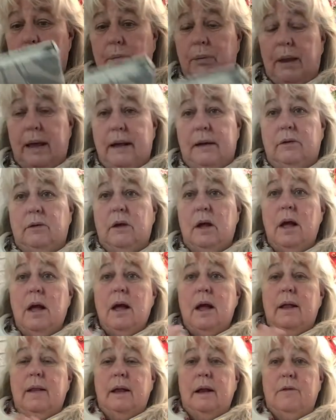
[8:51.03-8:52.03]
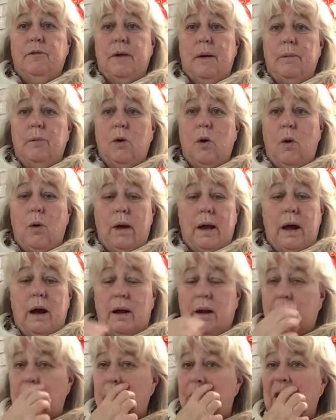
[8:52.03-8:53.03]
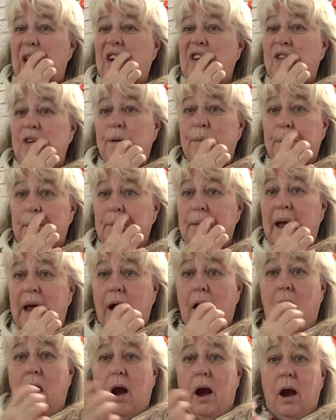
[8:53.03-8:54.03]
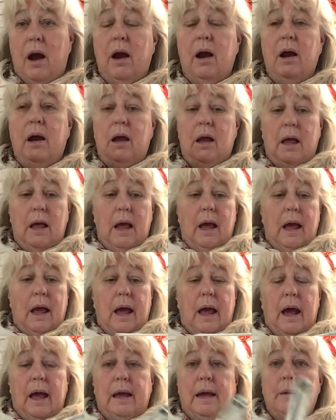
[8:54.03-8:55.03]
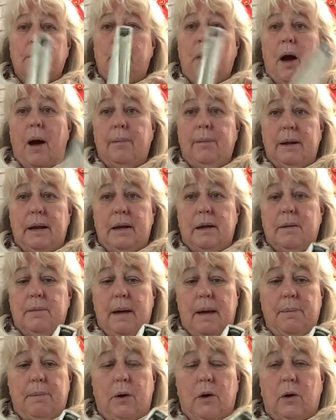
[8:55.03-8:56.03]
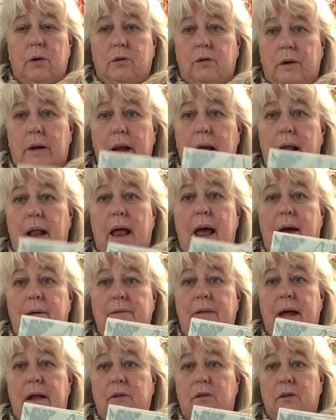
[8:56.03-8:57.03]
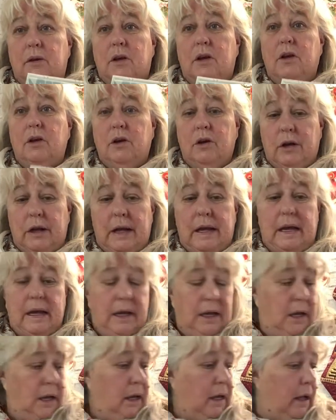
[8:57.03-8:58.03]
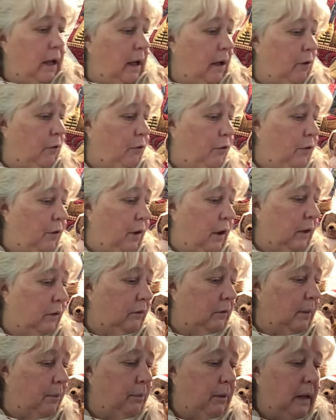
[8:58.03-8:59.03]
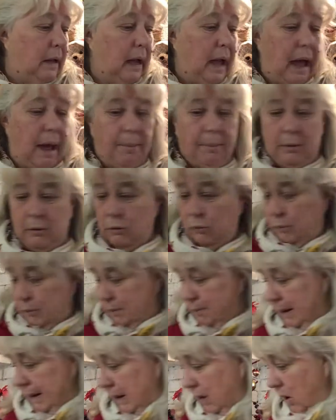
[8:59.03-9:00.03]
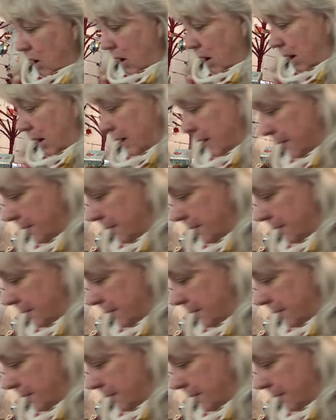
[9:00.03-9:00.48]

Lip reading: place. Then if I'm going on a trip in my car, I can pop it into my purse, and I'll have that security if something happens with my car.